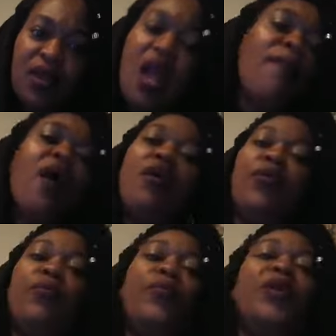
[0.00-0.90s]
Come
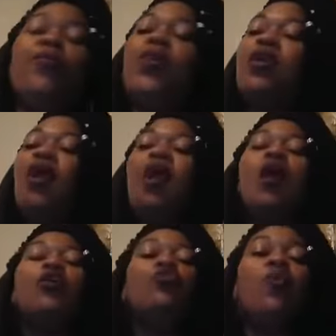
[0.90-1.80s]
on.
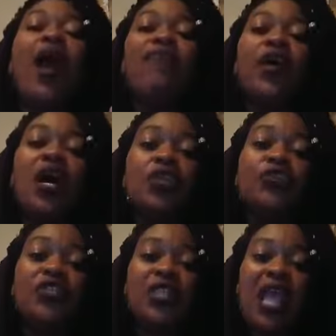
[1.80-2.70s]
You have to
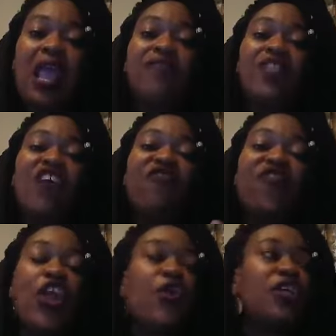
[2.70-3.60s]
understand that
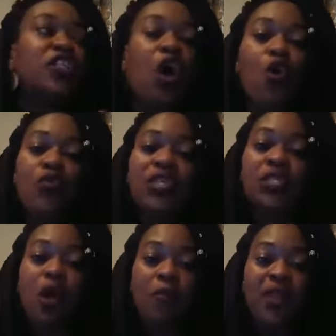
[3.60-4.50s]
fear is holding
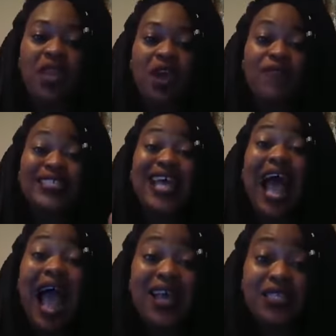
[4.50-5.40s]
so many of us
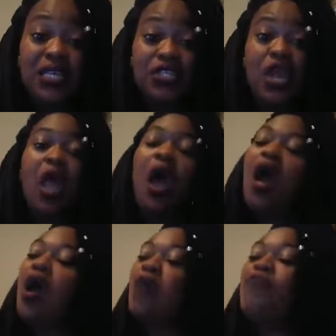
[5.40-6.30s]
hostage
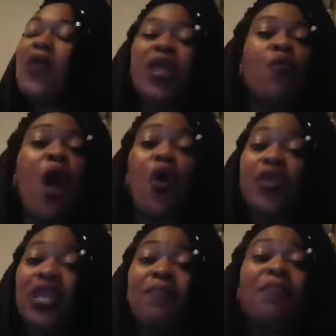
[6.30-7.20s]
of being
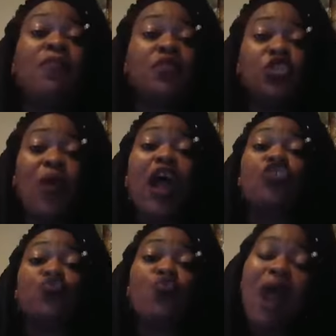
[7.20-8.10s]
walking into
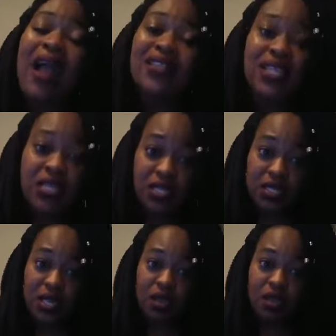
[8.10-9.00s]
our true
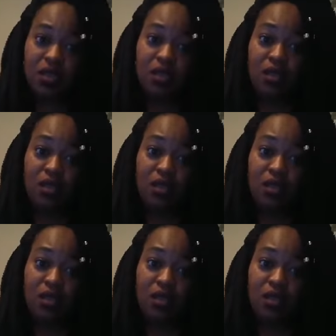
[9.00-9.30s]
identity